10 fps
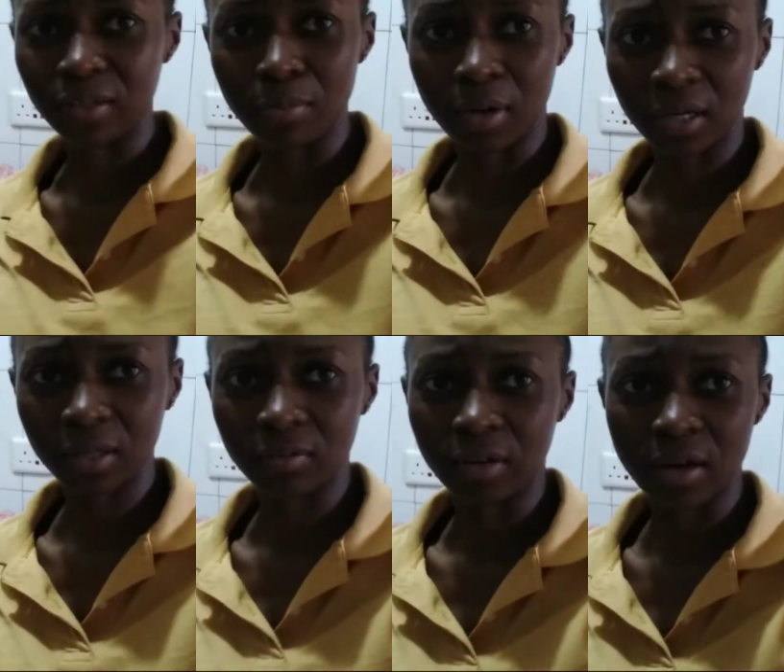at the
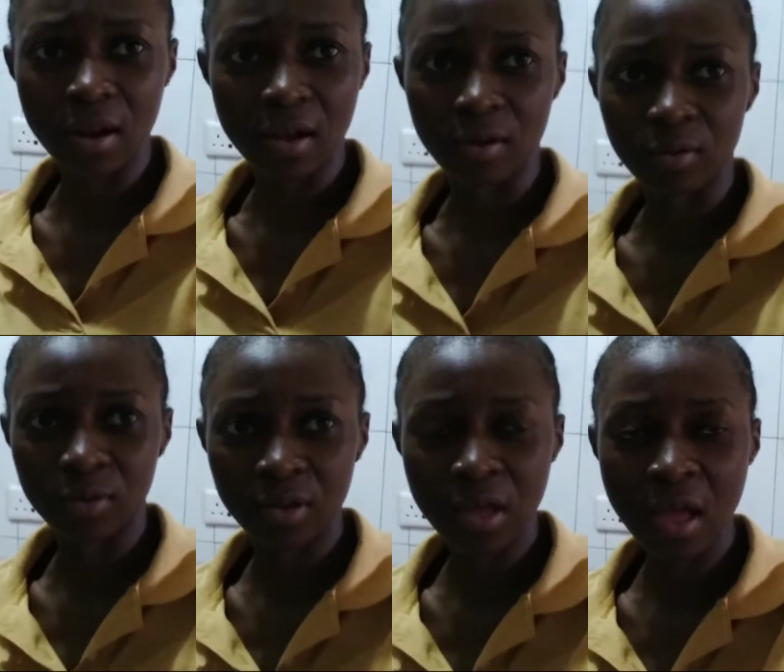market right
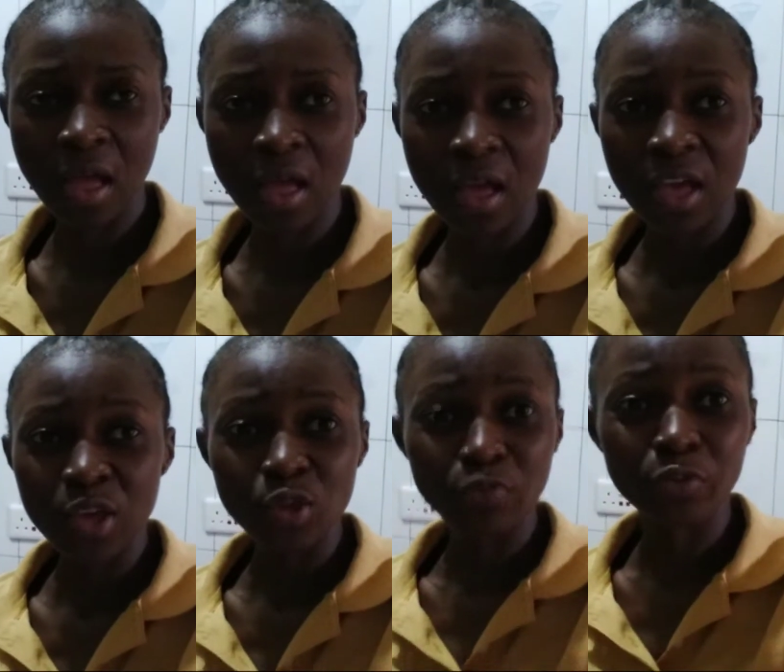now.
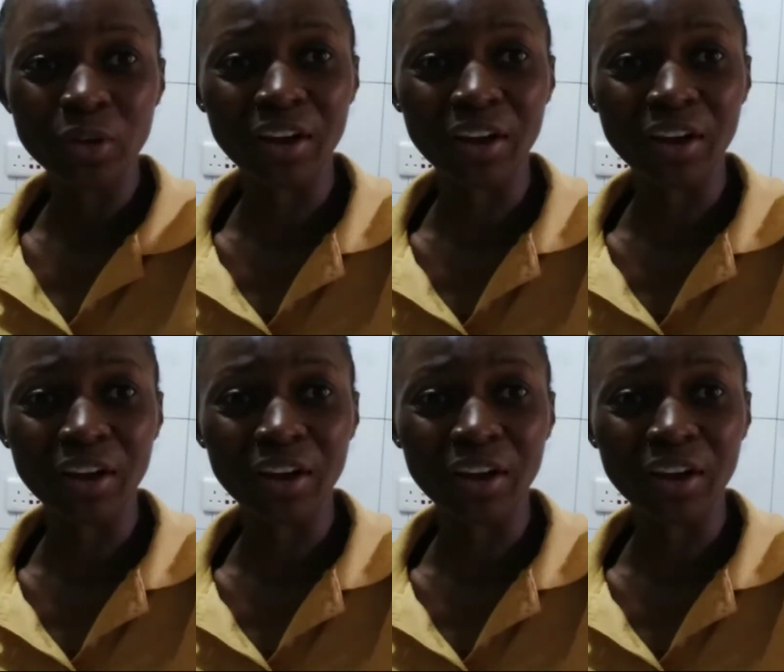If you